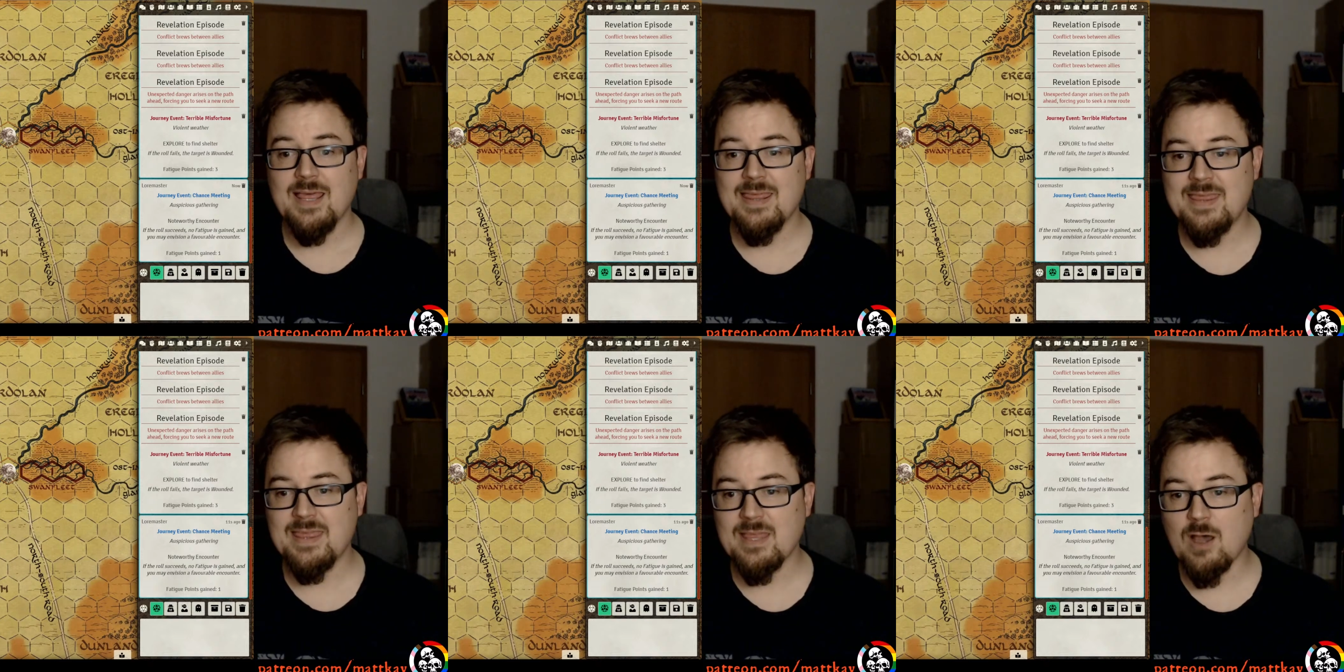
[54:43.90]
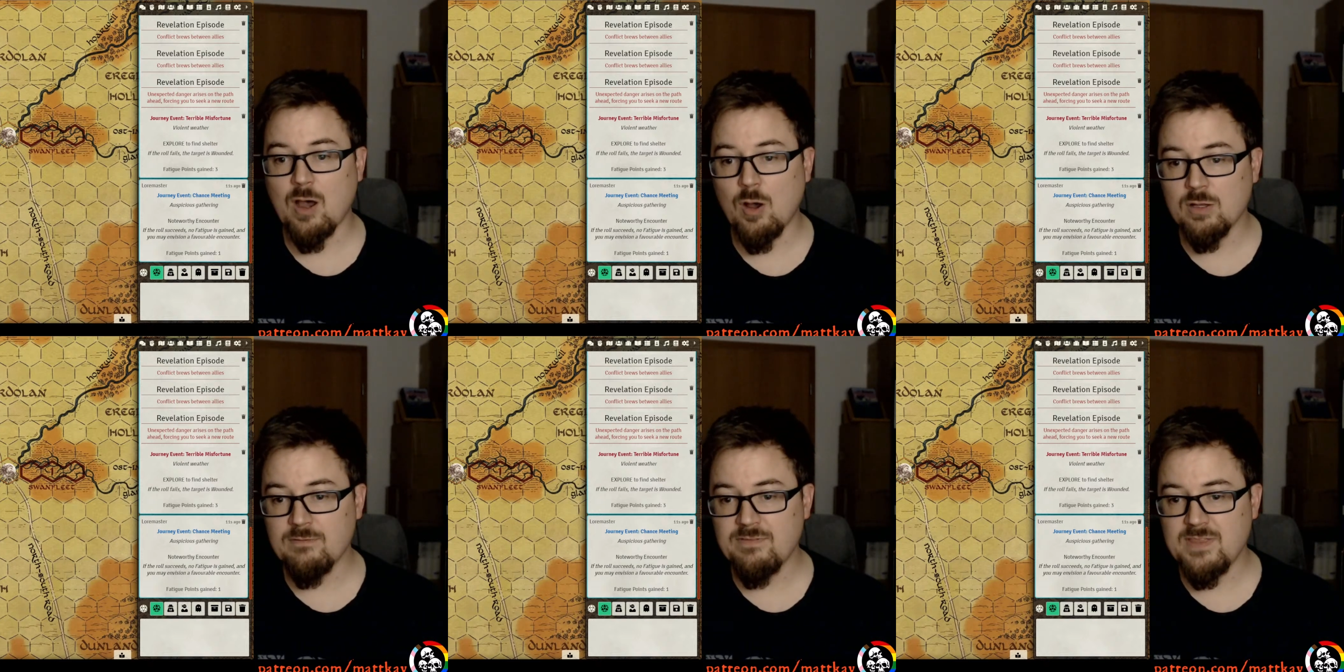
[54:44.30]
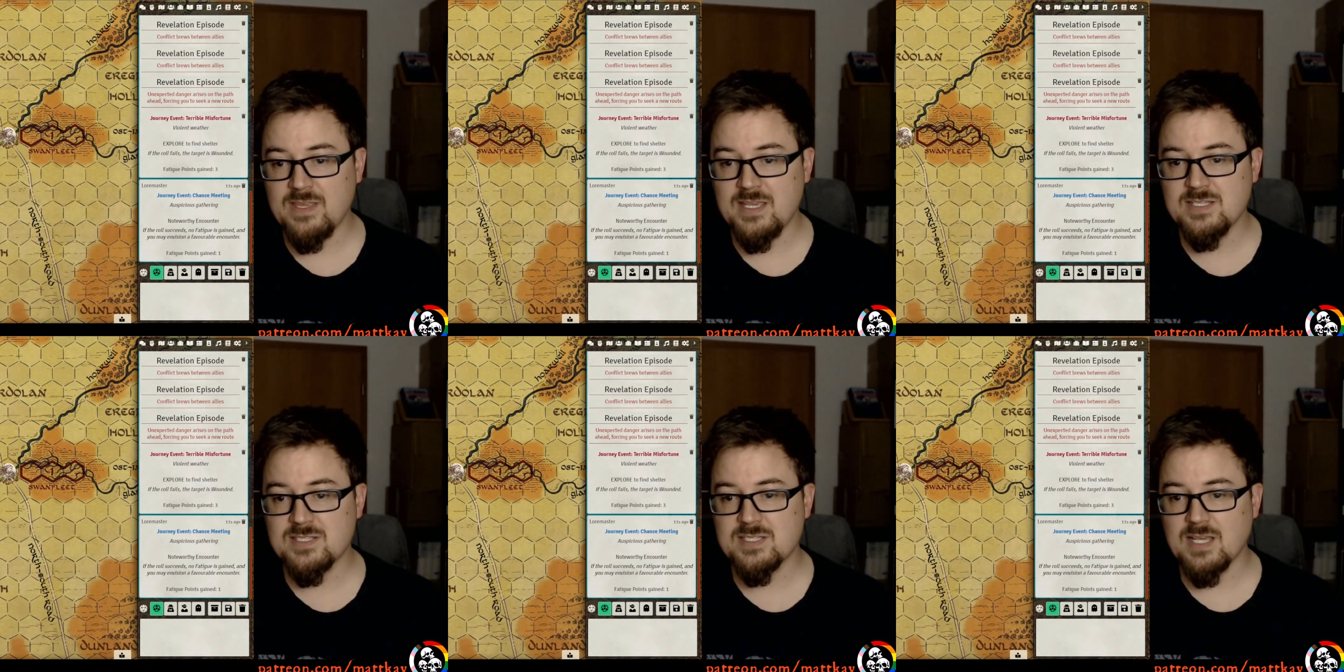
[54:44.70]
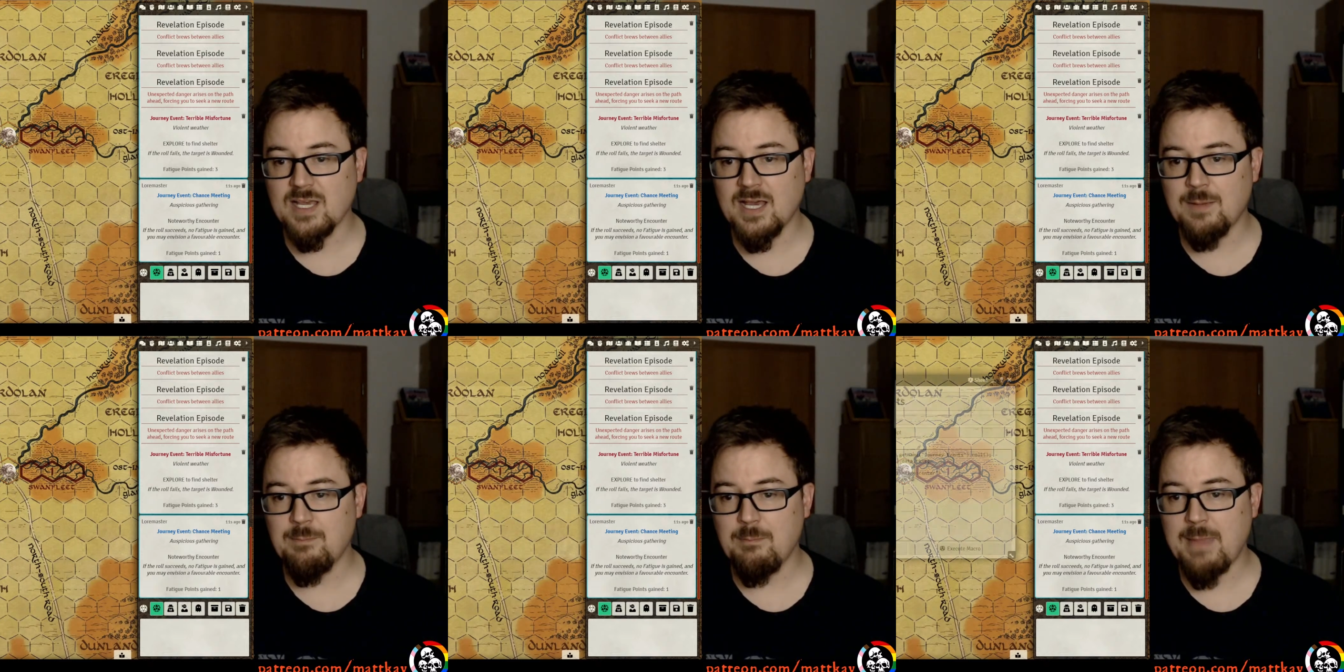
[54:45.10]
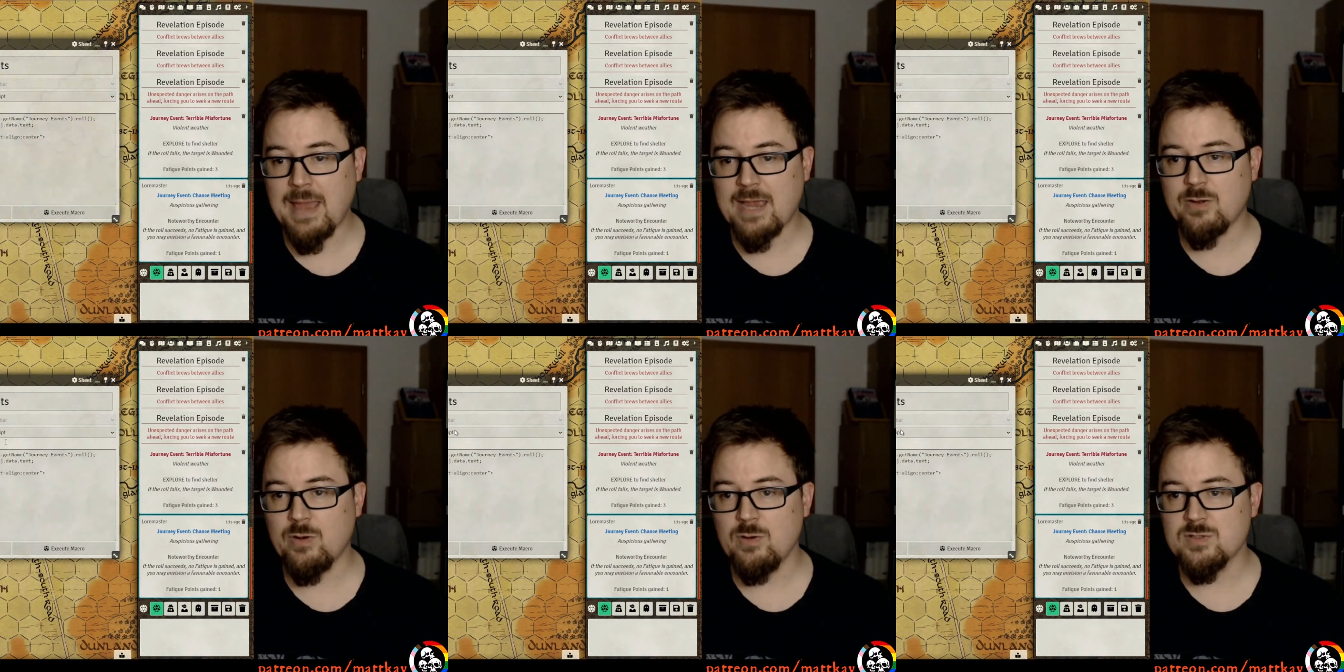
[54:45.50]
All of these
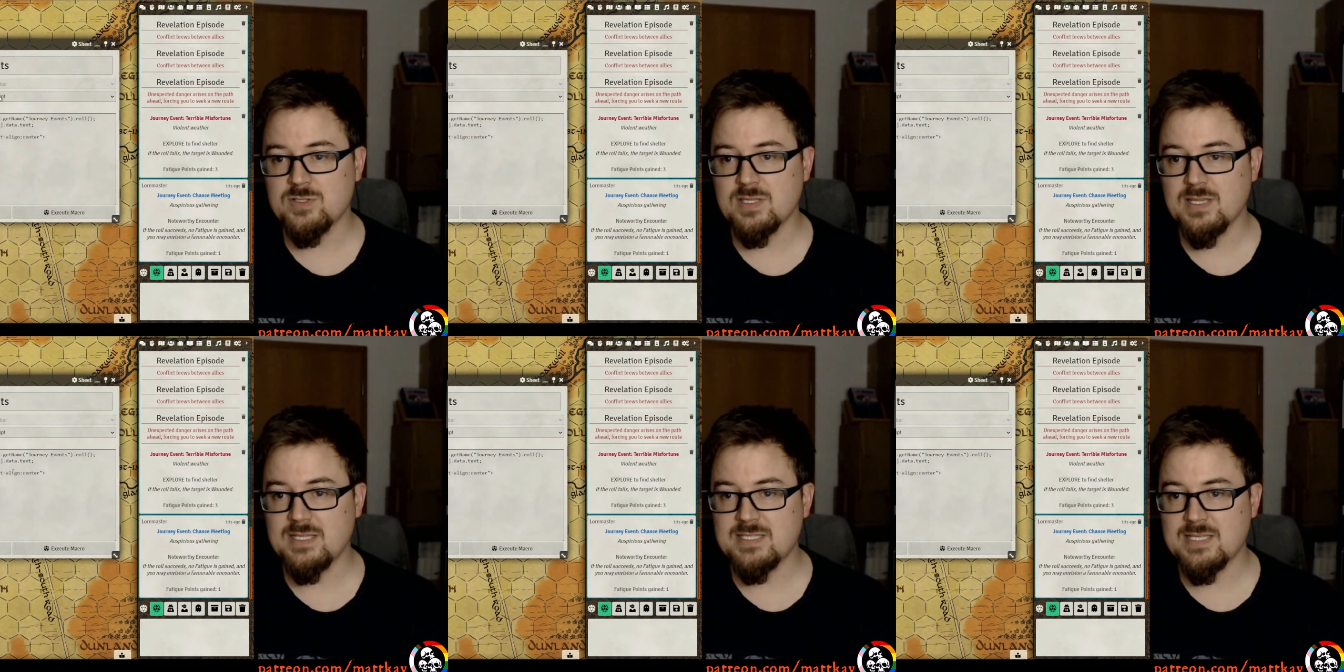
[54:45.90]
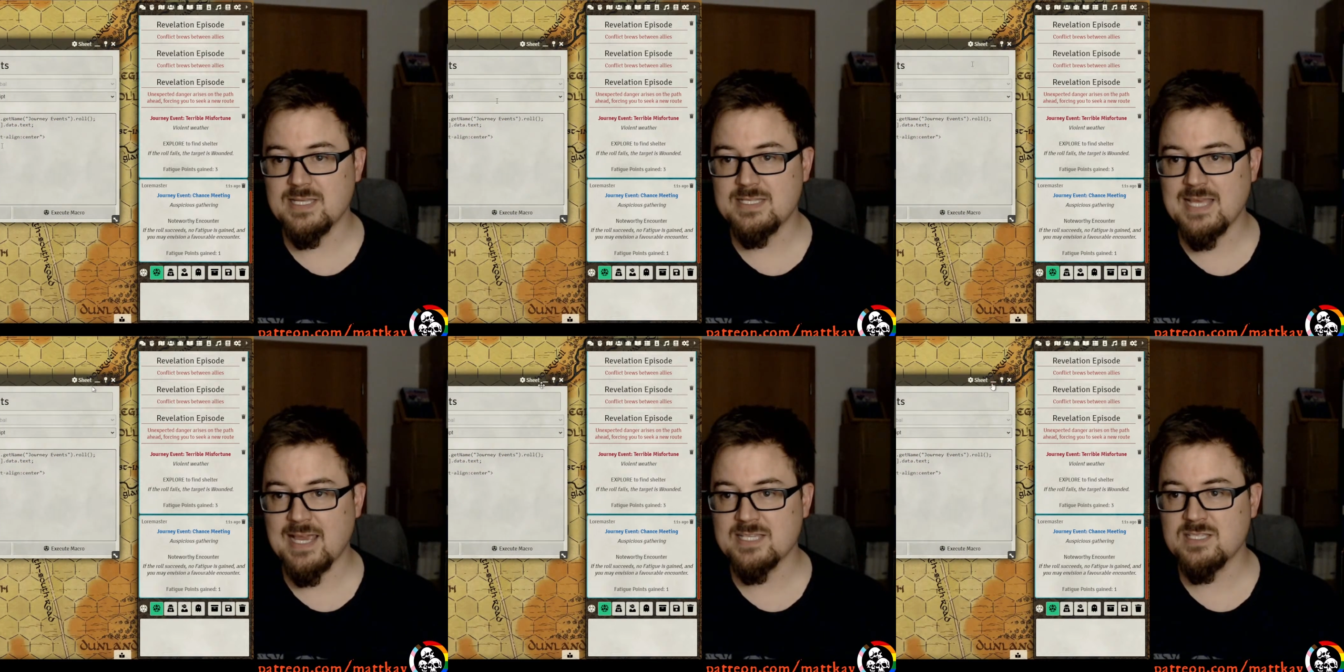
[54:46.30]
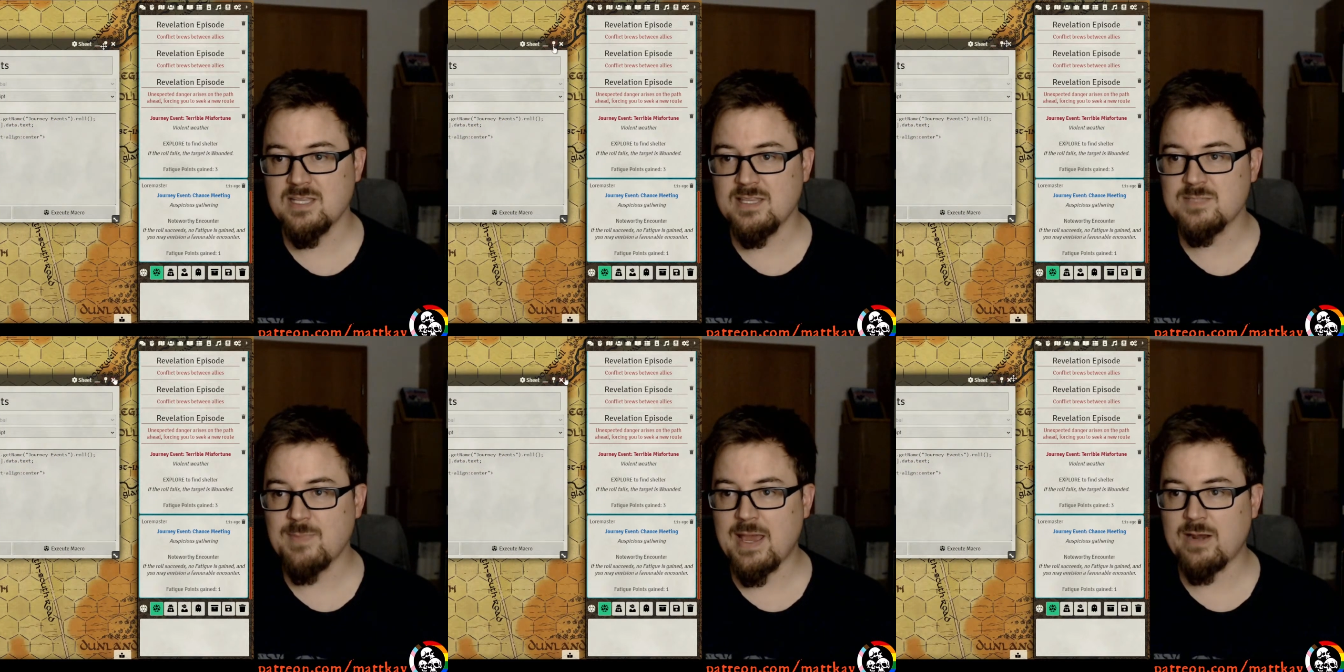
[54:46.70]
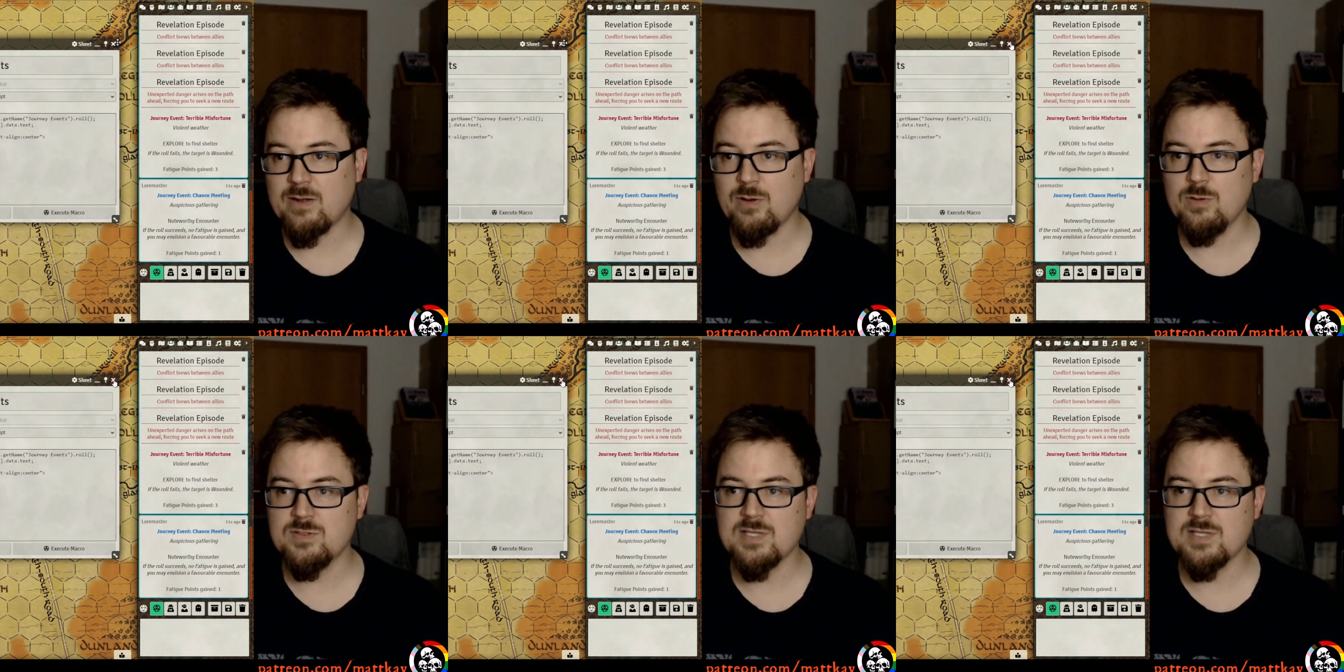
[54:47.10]
macros, the text of these macros,